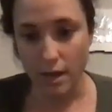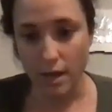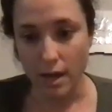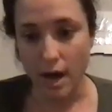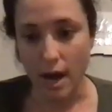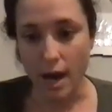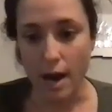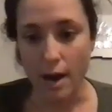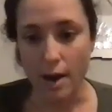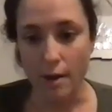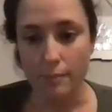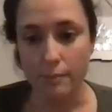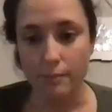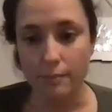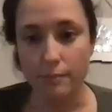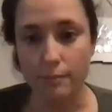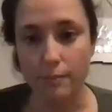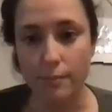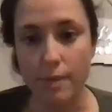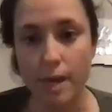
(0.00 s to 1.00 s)

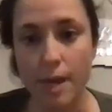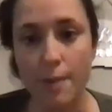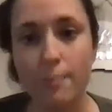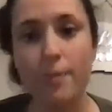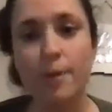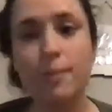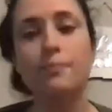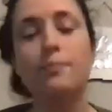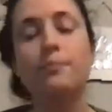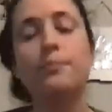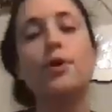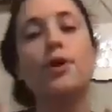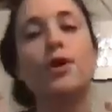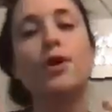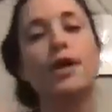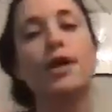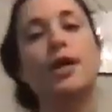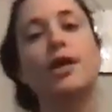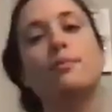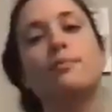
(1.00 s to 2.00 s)
But put
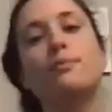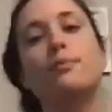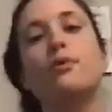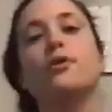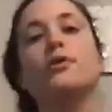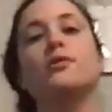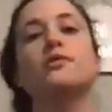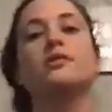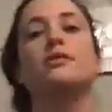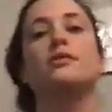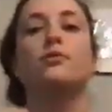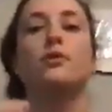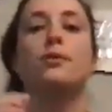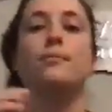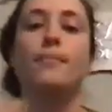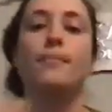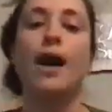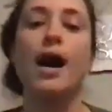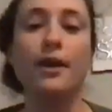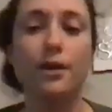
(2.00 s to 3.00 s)
it in importance of what
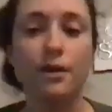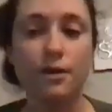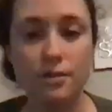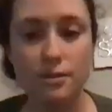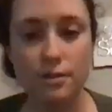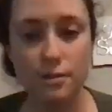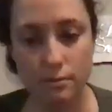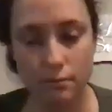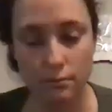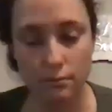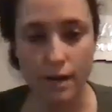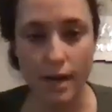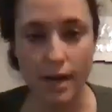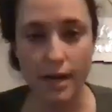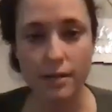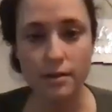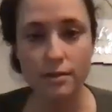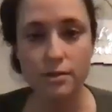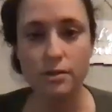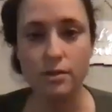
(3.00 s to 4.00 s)
matters,
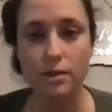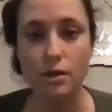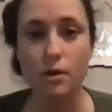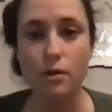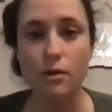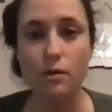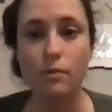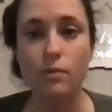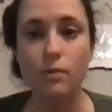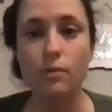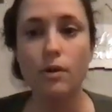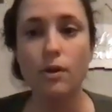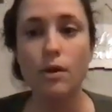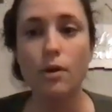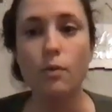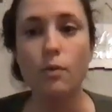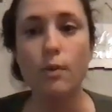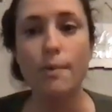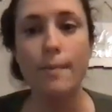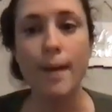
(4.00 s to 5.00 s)
right? So
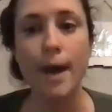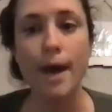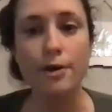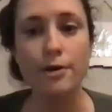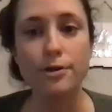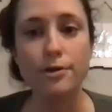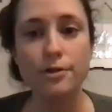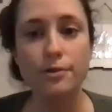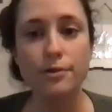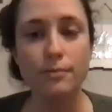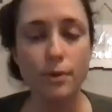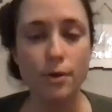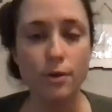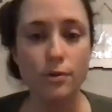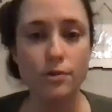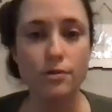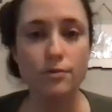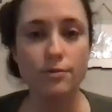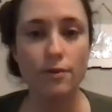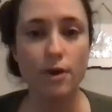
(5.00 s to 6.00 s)
what matters the
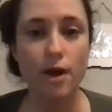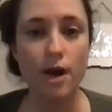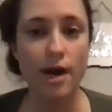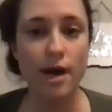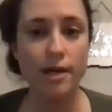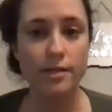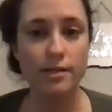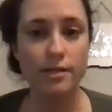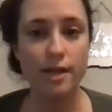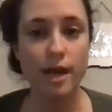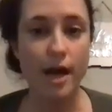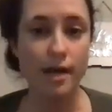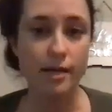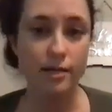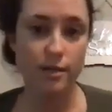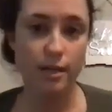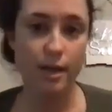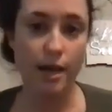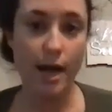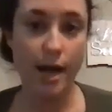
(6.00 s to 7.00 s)
most for us
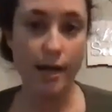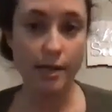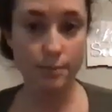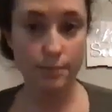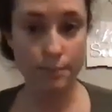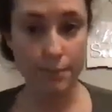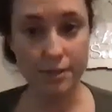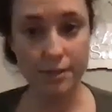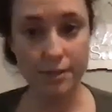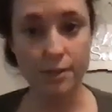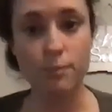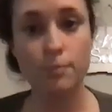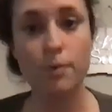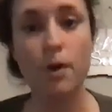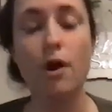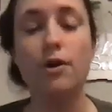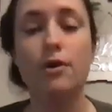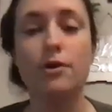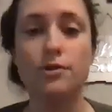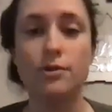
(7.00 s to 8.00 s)
as business
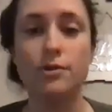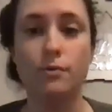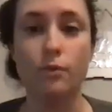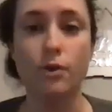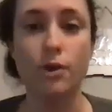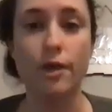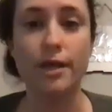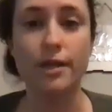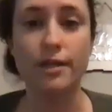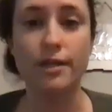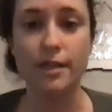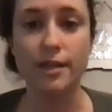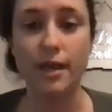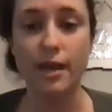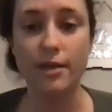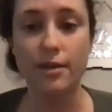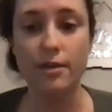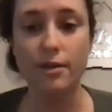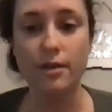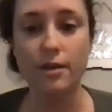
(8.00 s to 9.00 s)
partners and working
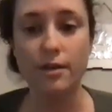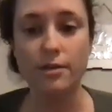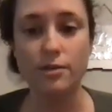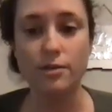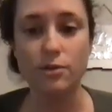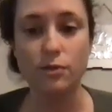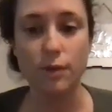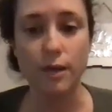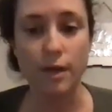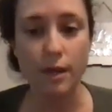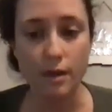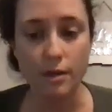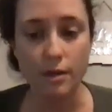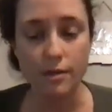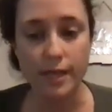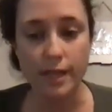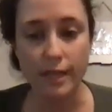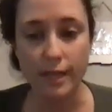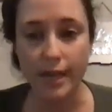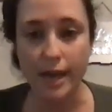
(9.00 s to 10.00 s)
together is doing our
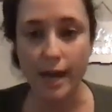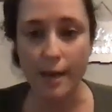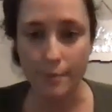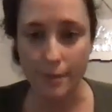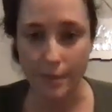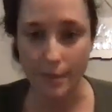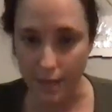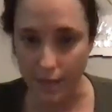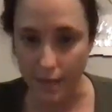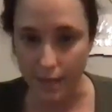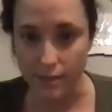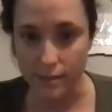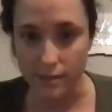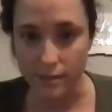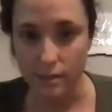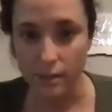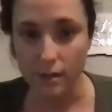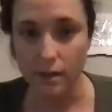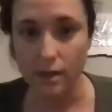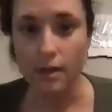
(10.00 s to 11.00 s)
daily IPAs.
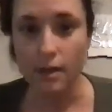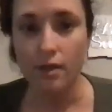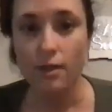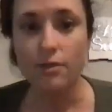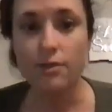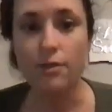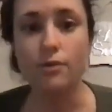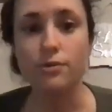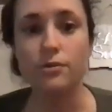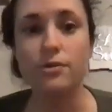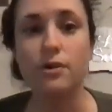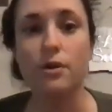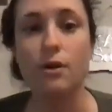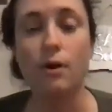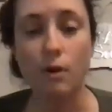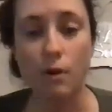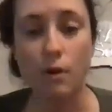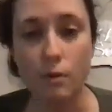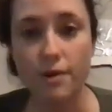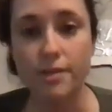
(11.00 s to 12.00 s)
Those
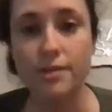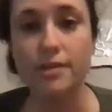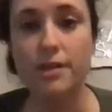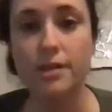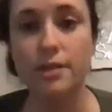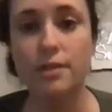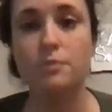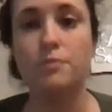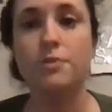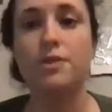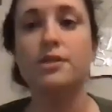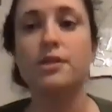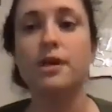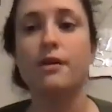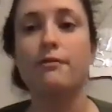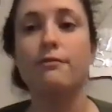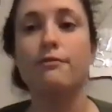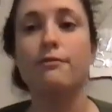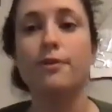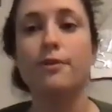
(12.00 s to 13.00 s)
always need to be
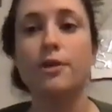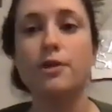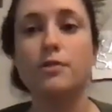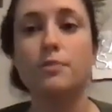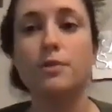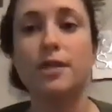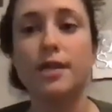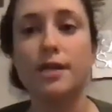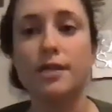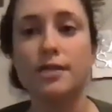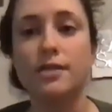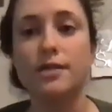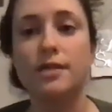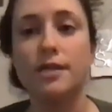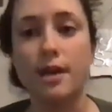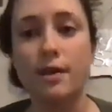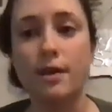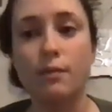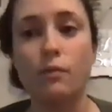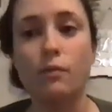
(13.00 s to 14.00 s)
done first, because
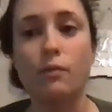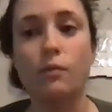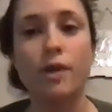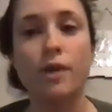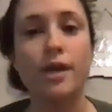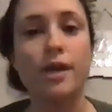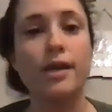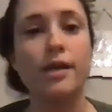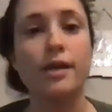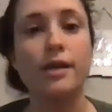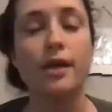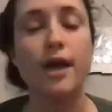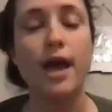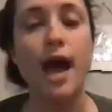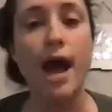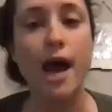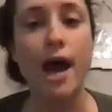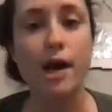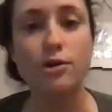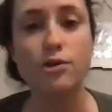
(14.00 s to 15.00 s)
then we can
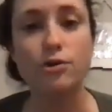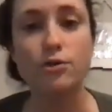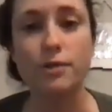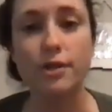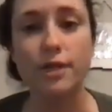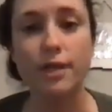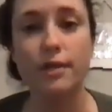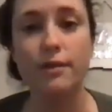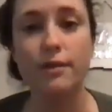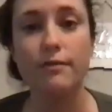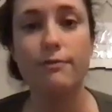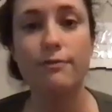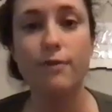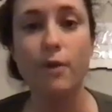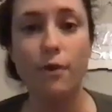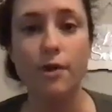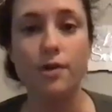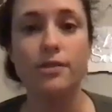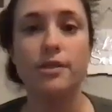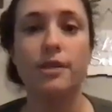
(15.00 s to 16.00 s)
actually
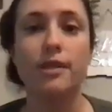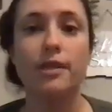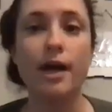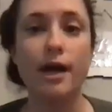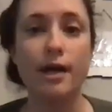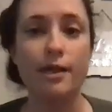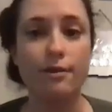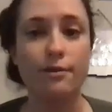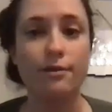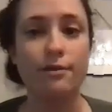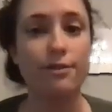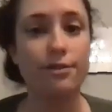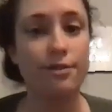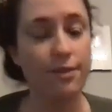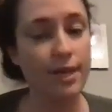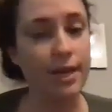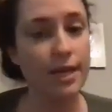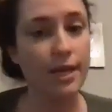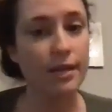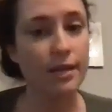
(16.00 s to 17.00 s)
focus on other
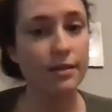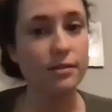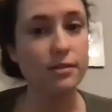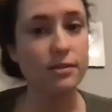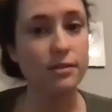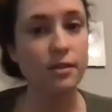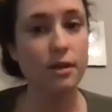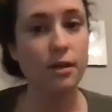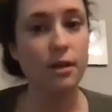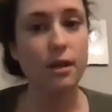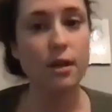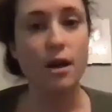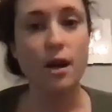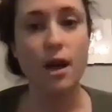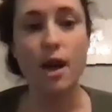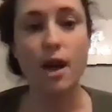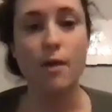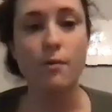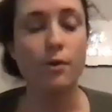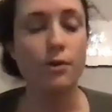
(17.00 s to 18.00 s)
things,
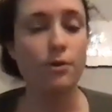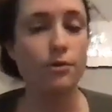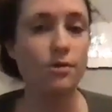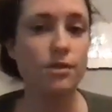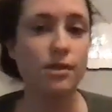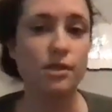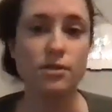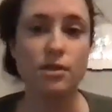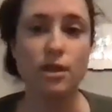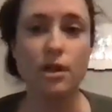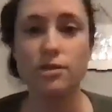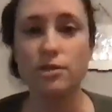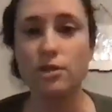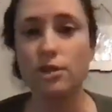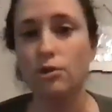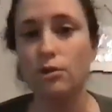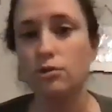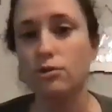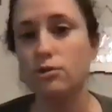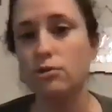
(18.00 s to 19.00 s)
whether it's exhausting
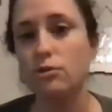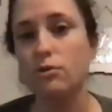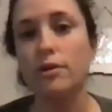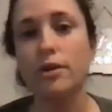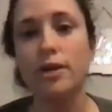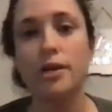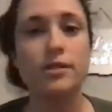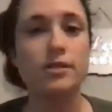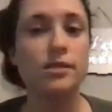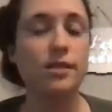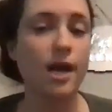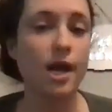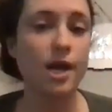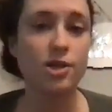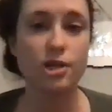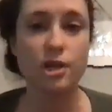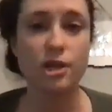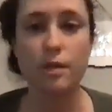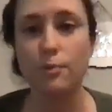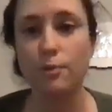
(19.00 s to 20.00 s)
your stories,
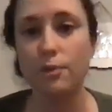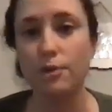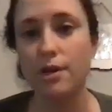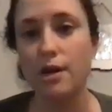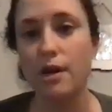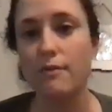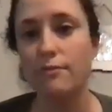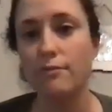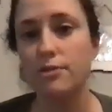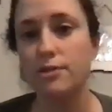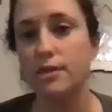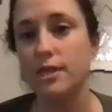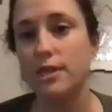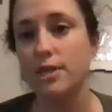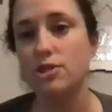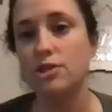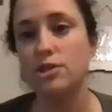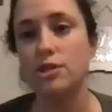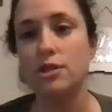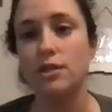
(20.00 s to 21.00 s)
catching up with a
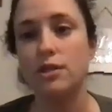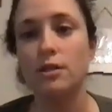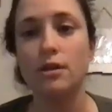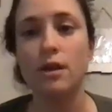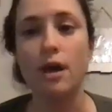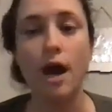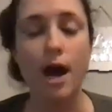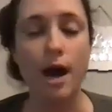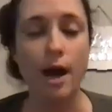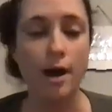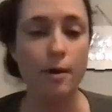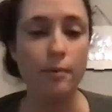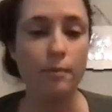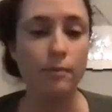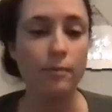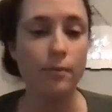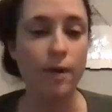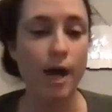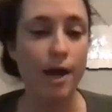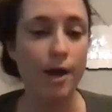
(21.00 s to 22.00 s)
conversation.
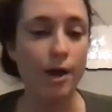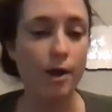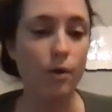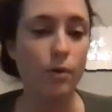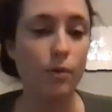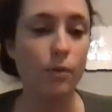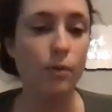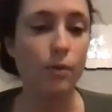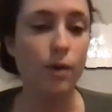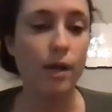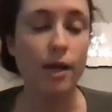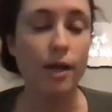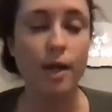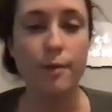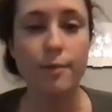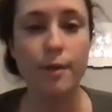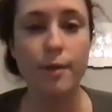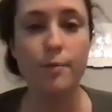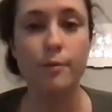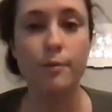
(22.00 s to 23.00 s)
I know a lot of
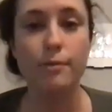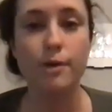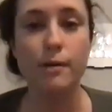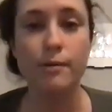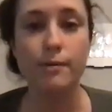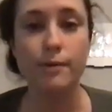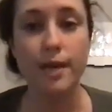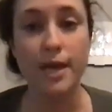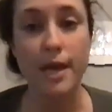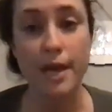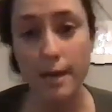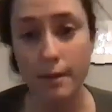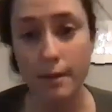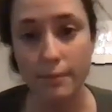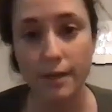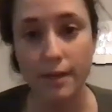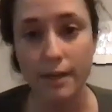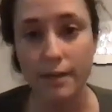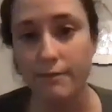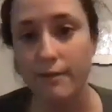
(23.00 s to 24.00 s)
people probably hate
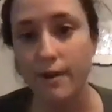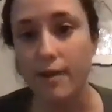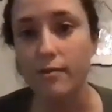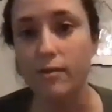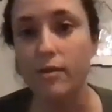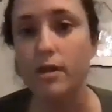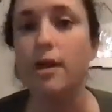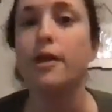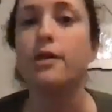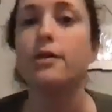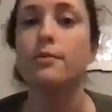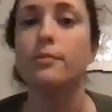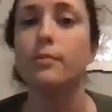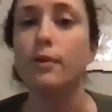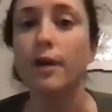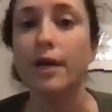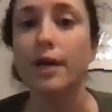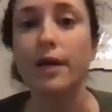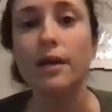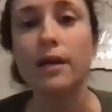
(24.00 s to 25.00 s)
me at 5 o'clock in the
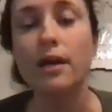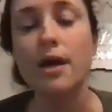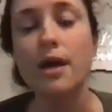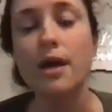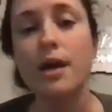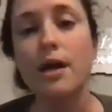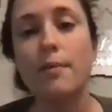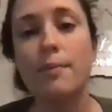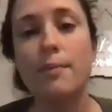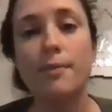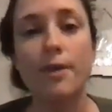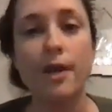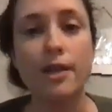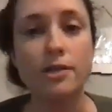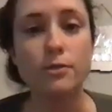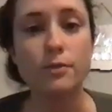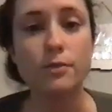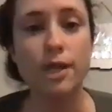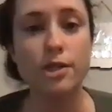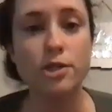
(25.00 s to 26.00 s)
morning, but that's
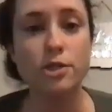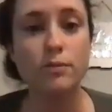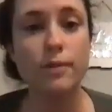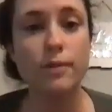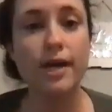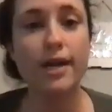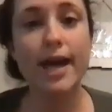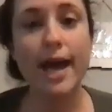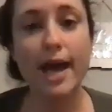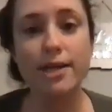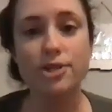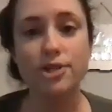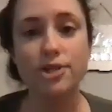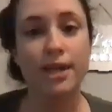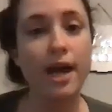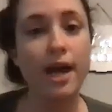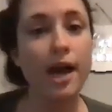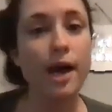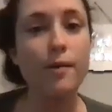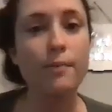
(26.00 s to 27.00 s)
when I do my catching
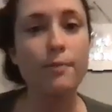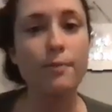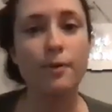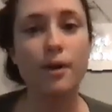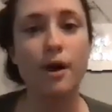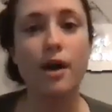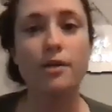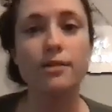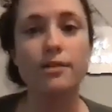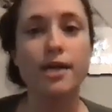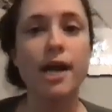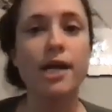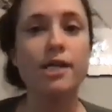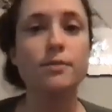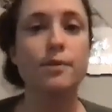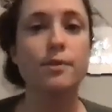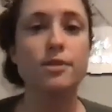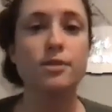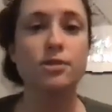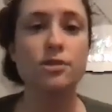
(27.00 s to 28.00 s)
up on text
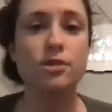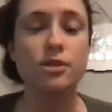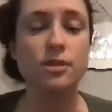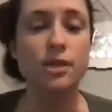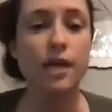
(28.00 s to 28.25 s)
messages.